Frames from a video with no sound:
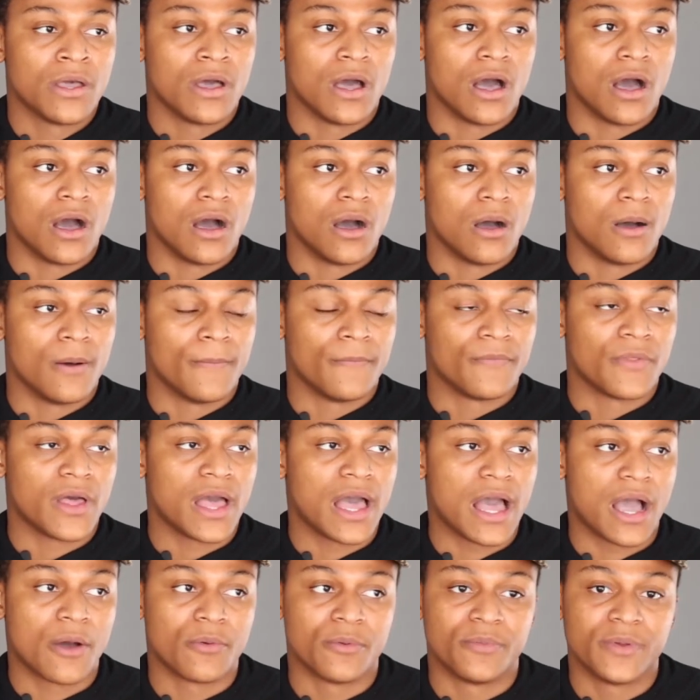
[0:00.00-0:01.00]

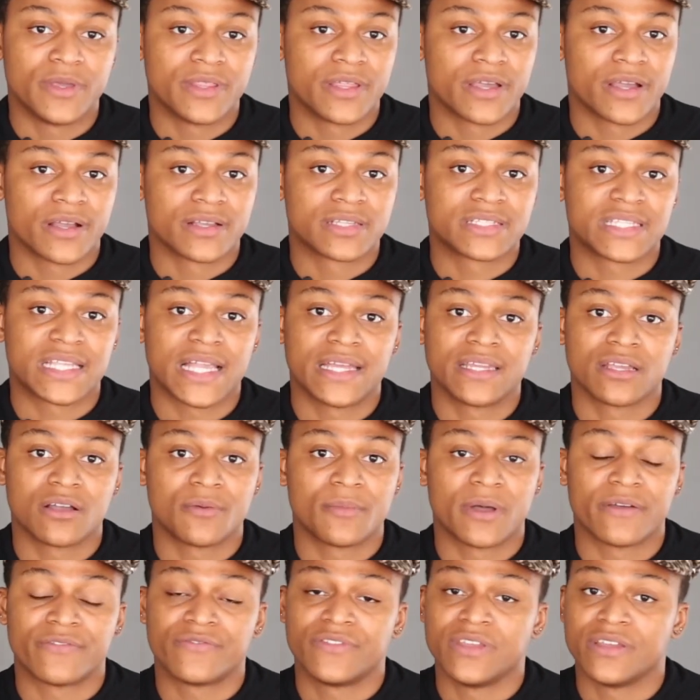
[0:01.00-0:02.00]
I would be there standing on
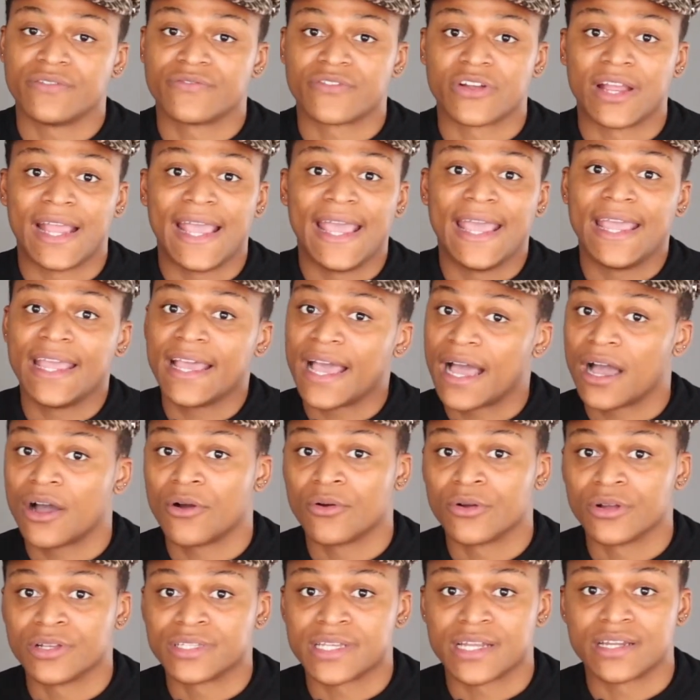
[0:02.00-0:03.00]
my feet for 8
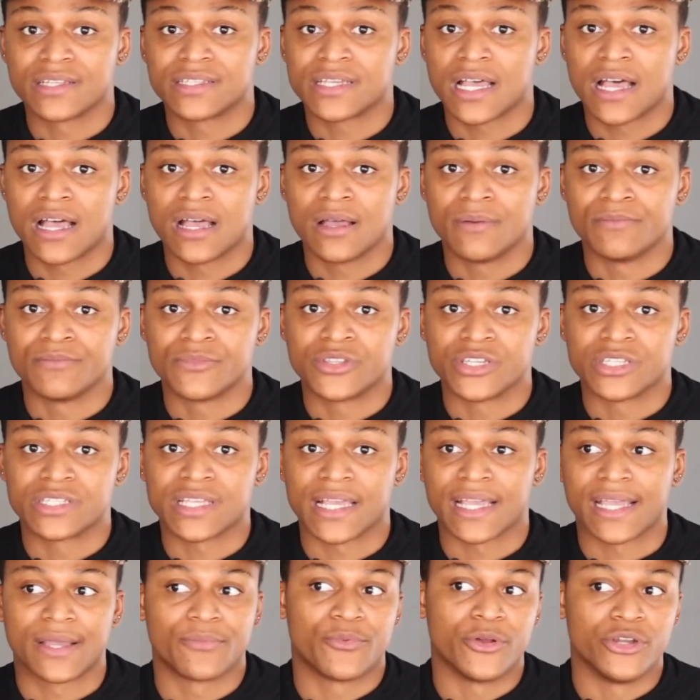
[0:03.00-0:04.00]
hours at a time, just
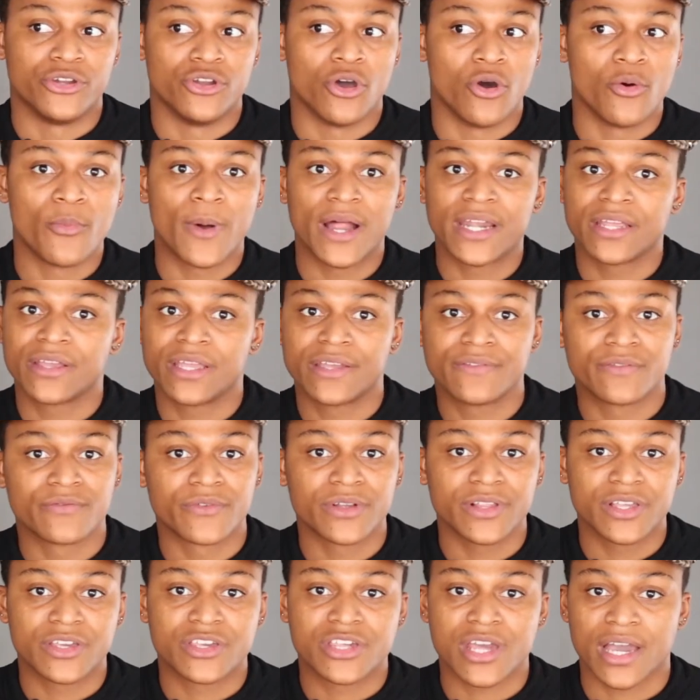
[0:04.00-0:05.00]
like with nobody even
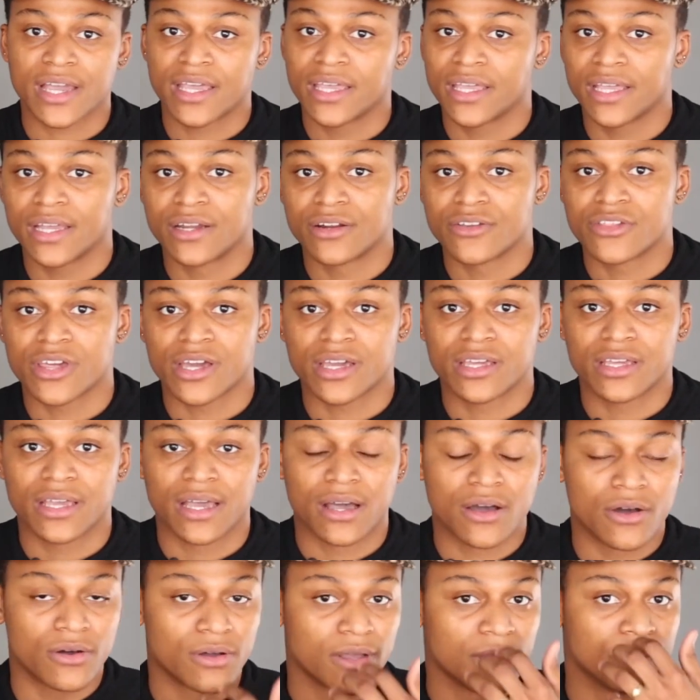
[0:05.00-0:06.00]
really checking in or checking
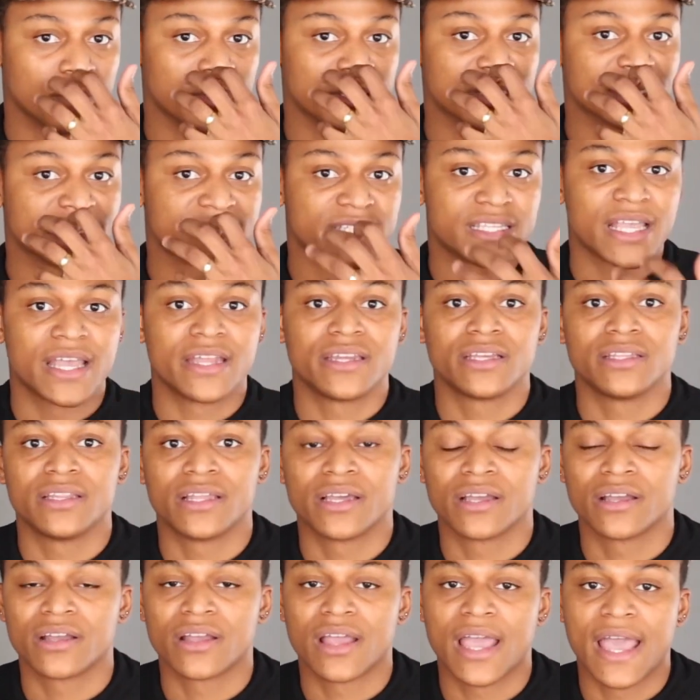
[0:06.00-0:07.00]
out, and me just standing
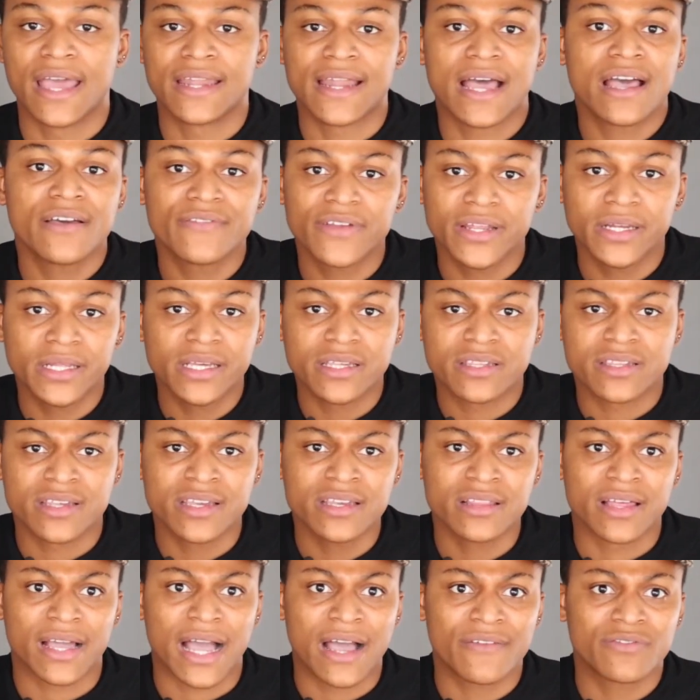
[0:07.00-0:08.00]
there. And I have
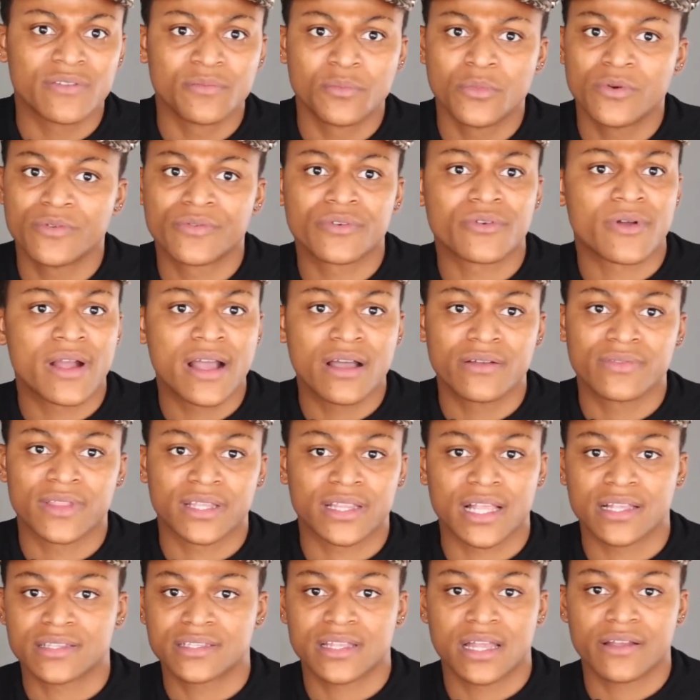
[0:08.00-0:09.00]
ADHD, like I have to move around. Like
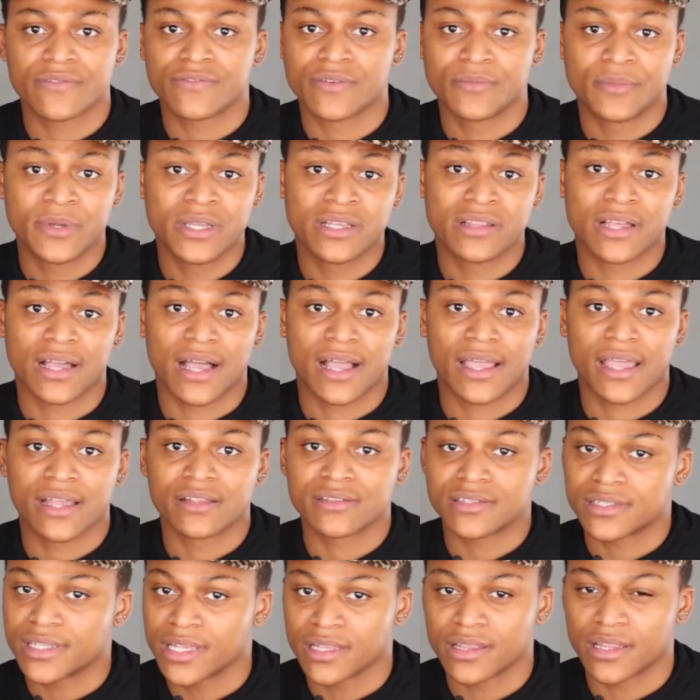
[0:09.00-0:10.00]
that's not for me. Like I can't
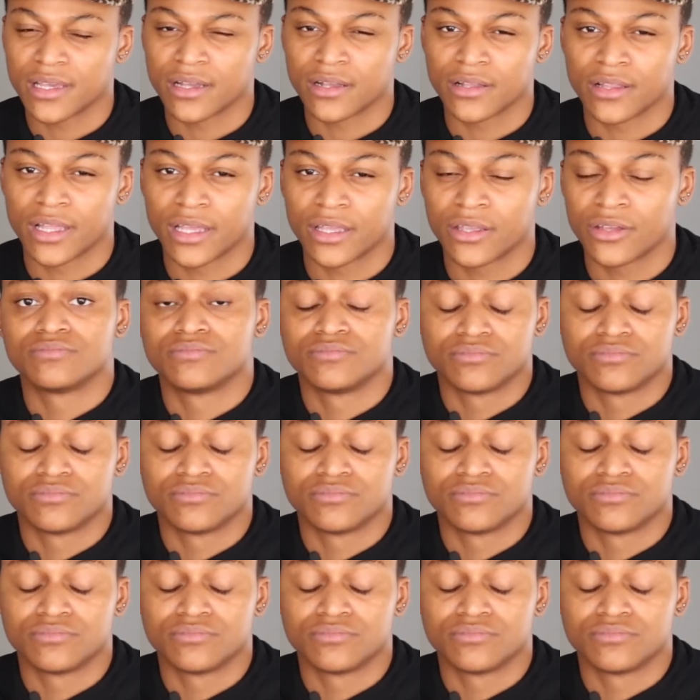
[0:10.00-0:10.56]
sit there. Like